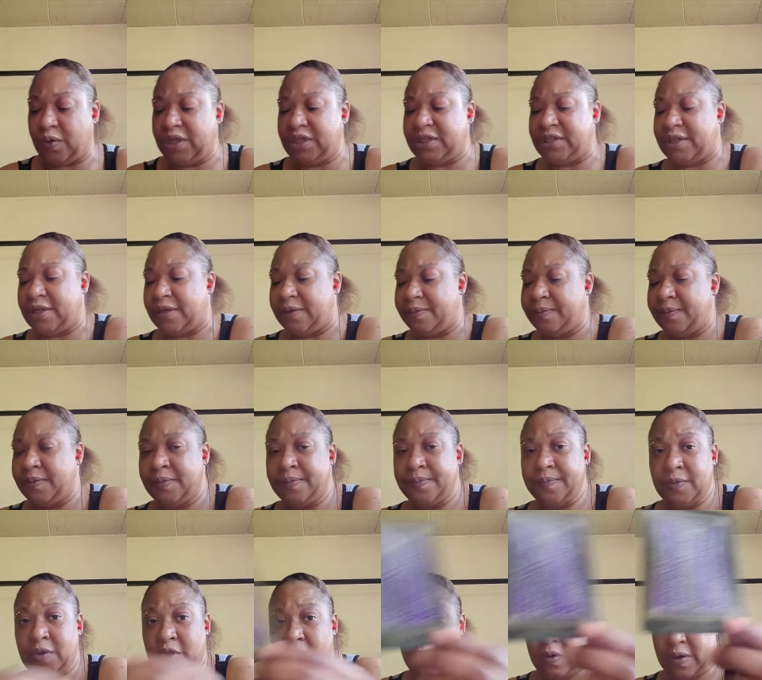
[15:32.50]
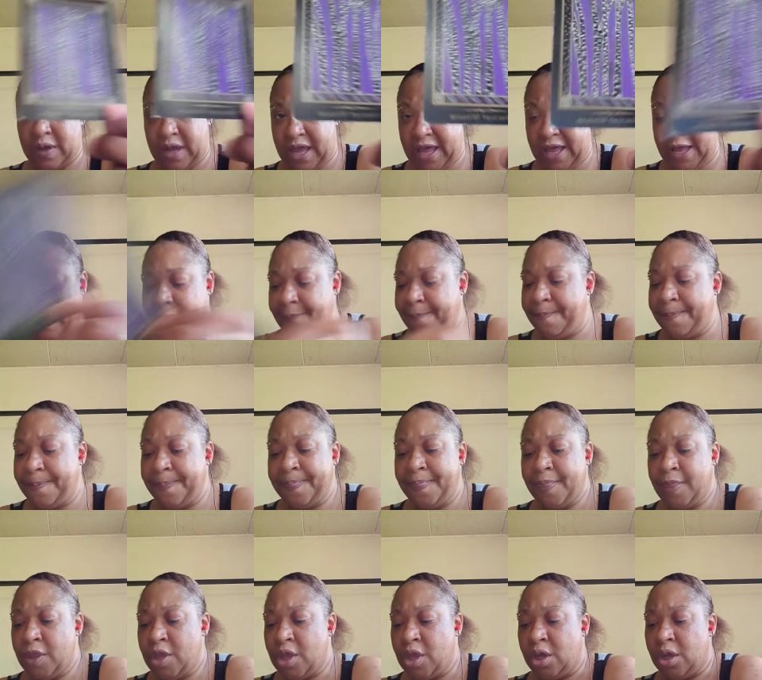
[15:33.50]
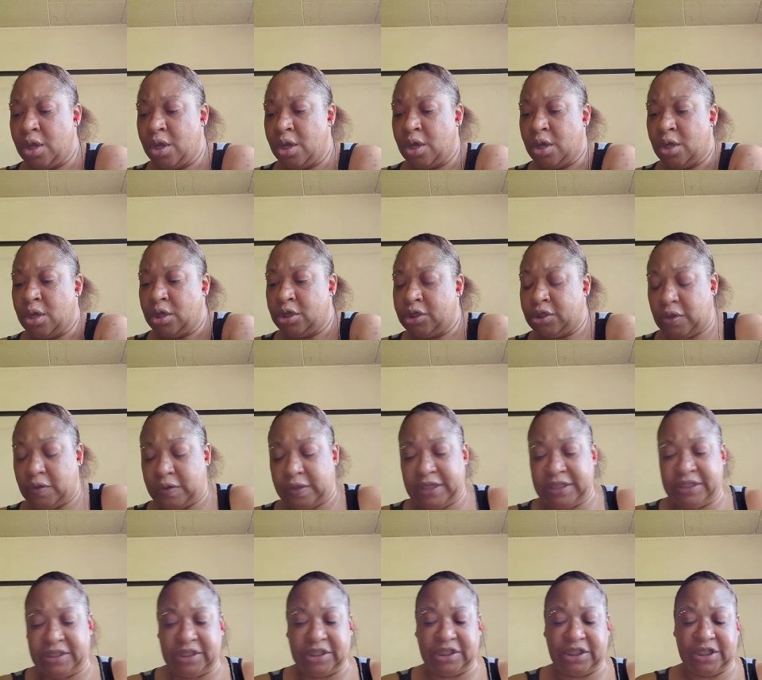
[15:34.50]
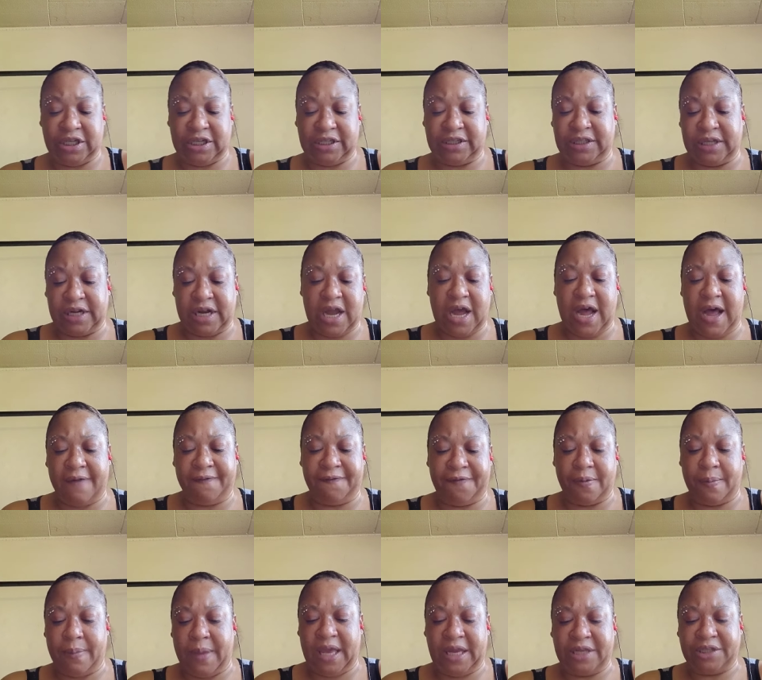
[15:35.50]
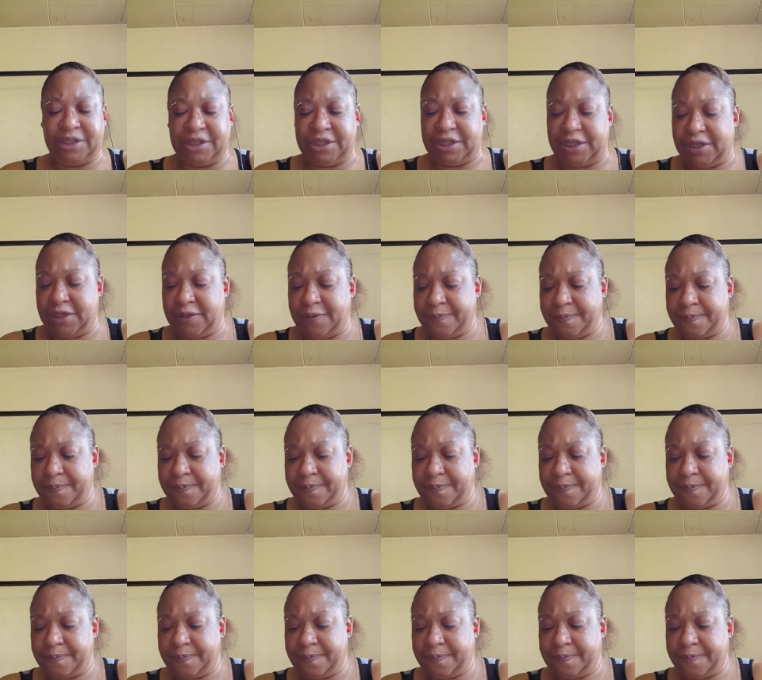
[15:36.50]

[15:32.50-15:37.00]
wisdom. Okay? So this is just a confirmation.